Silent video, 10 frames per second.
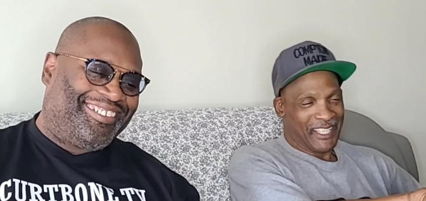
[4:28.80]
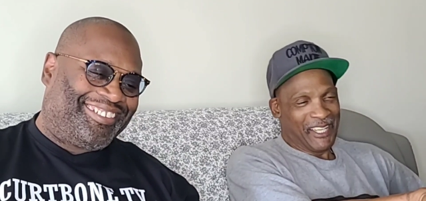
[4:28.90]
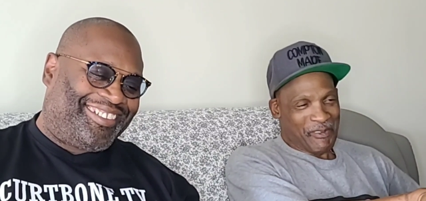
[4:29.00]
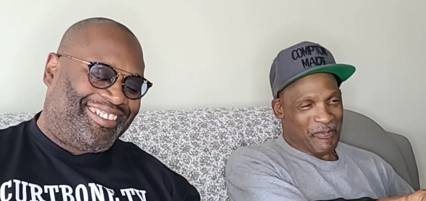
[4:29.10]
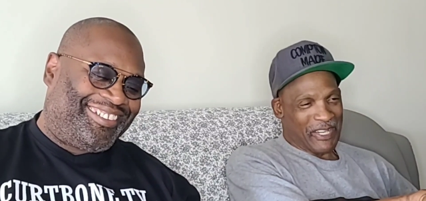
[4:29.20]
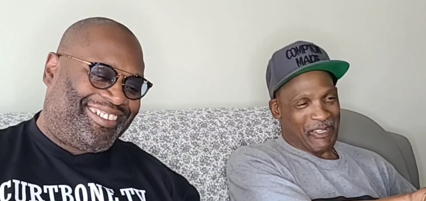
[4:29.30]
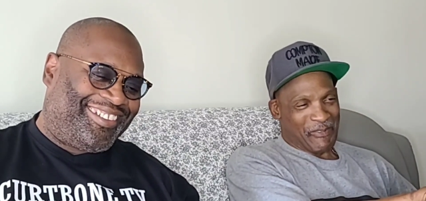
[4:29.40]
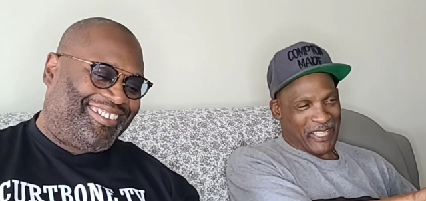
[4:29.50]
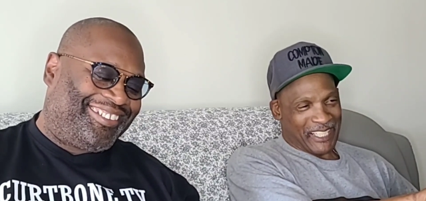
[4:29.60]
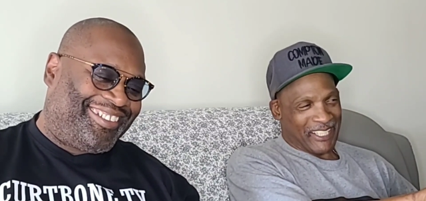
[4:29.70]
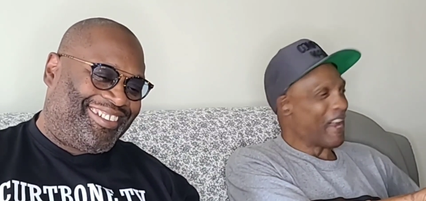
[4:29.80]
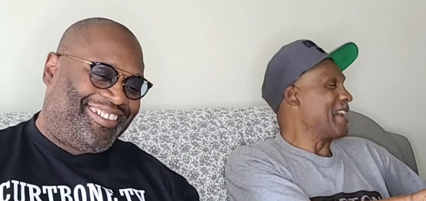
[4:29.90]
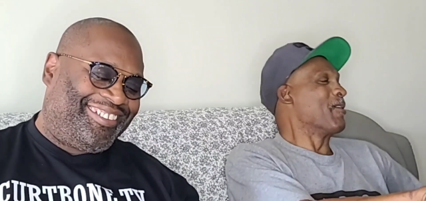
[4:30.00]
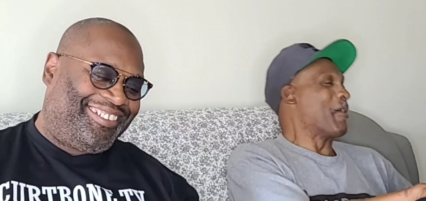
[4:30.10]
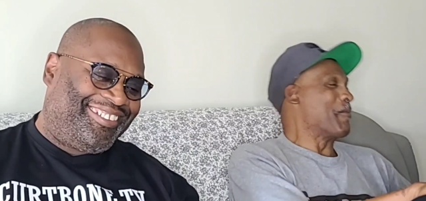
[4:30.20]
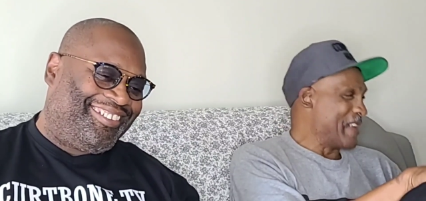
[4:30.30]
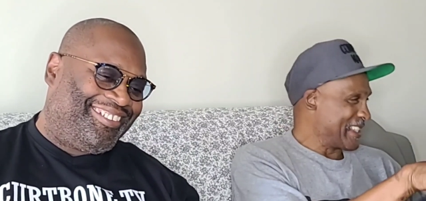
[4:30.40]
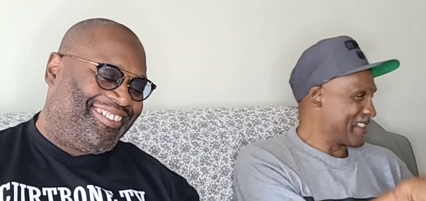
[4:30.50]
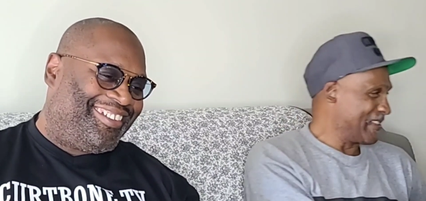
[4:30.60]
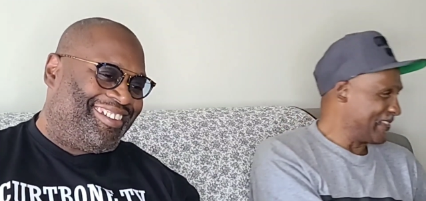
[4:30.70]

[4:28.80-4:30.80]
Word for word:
Speaker 1: Yeah, but, yeah, yeah. yeah, I know I'm best too.